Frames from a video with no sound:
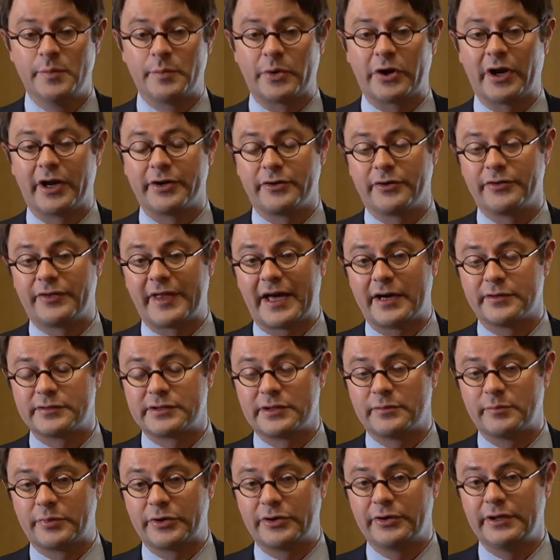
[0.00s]
per
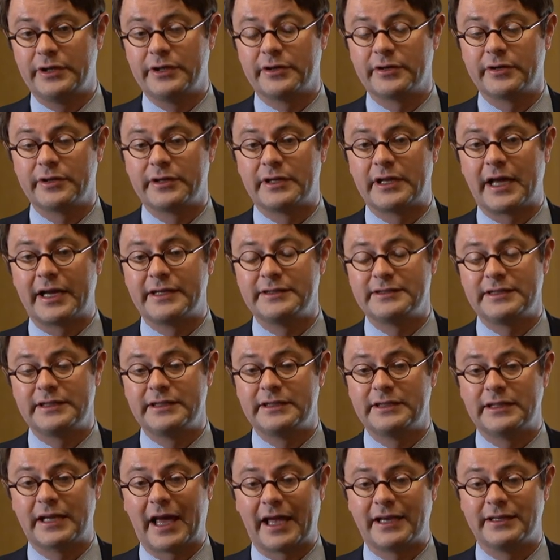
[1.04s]
100,000 per year in
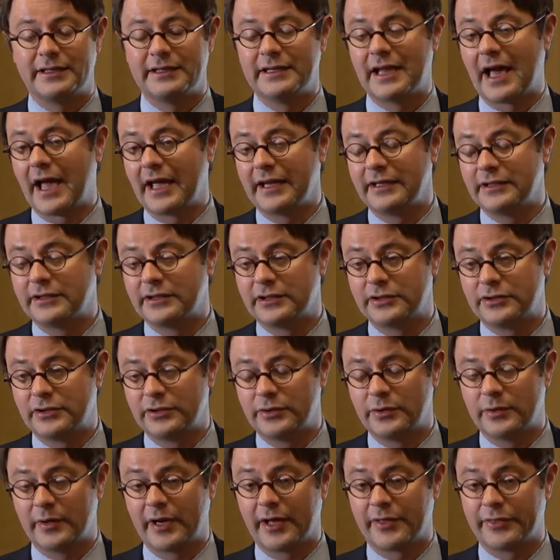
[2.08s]
1999
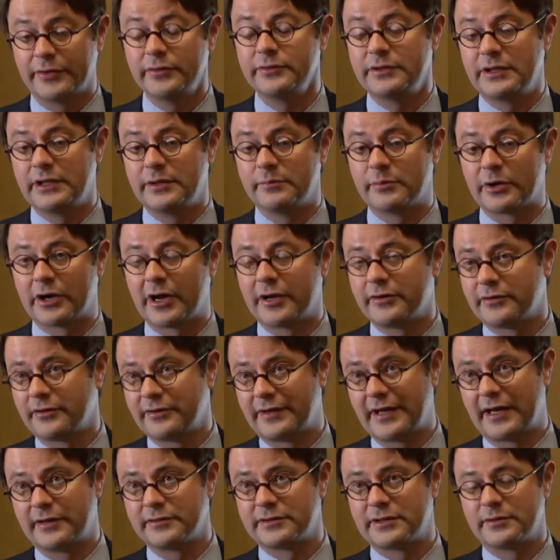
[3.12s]
to uh, 13 per
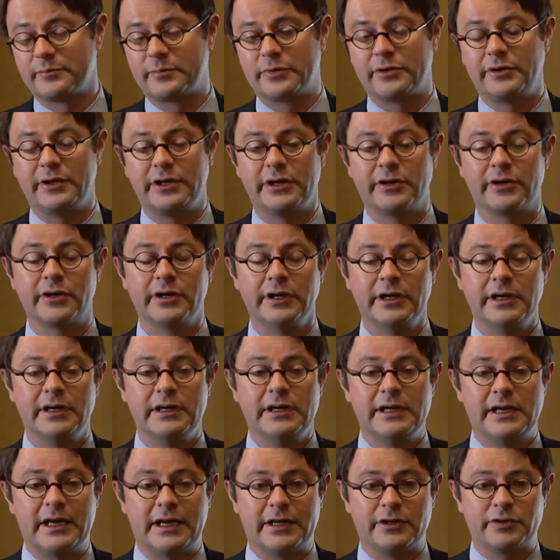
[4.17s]
100,000 per year
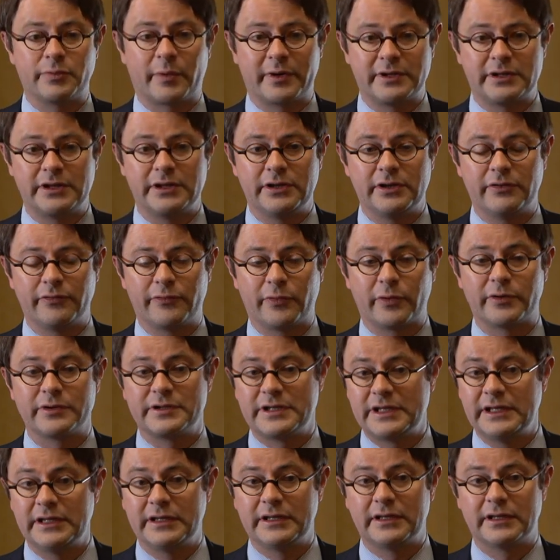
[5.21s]
in
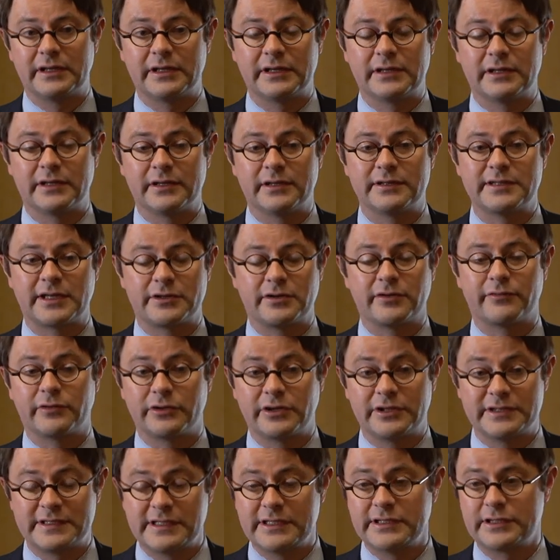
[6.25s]
2014. The Center for
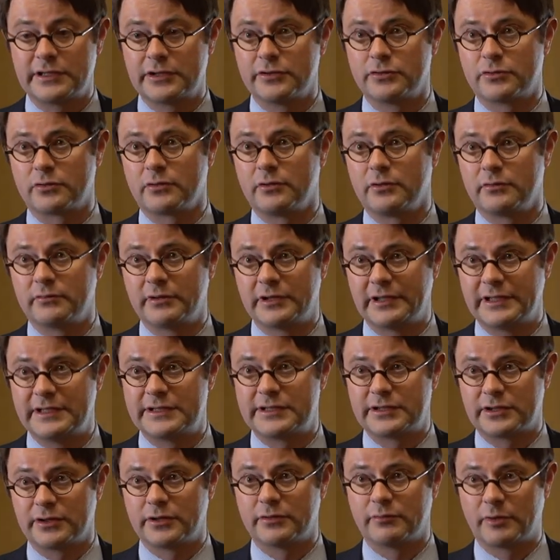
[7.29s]
Disease Control
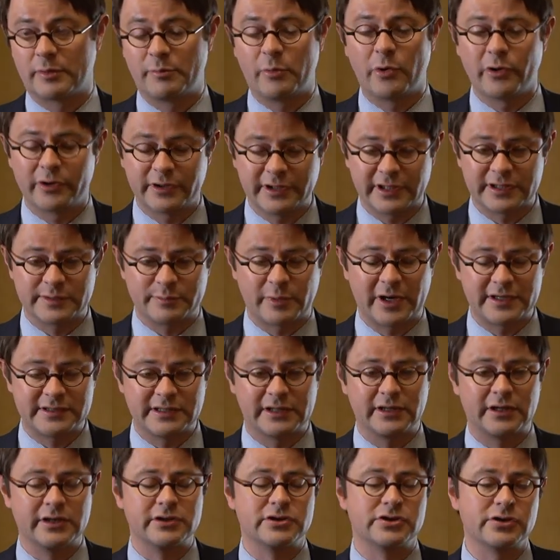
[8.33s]
released a report
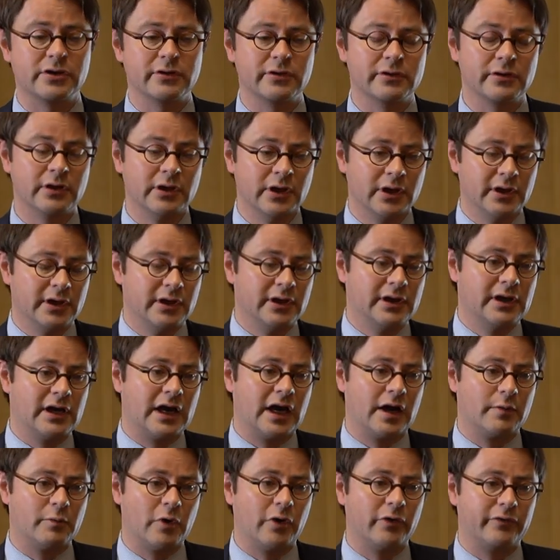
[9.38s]
expressing concern
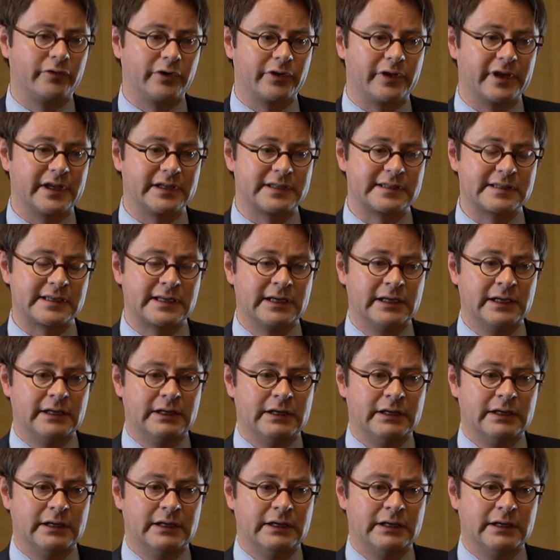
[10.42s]
um, over this.